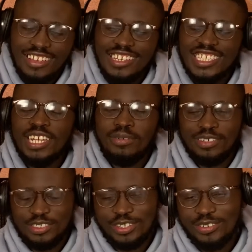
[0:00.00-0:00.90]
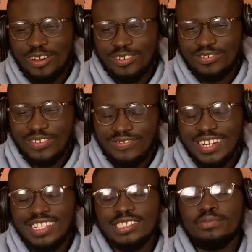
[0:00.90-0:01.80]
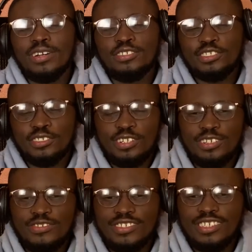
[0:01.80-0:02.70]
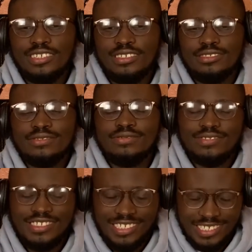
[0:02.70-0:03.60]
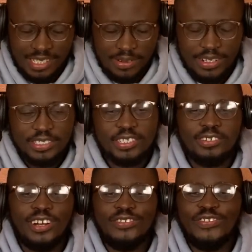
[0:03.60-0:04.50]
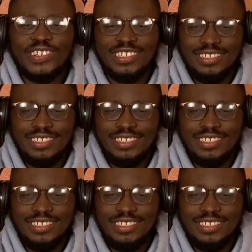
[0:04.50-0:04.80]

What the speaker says: Is he about to show off? I feel like he's about to show off. He's about to show off.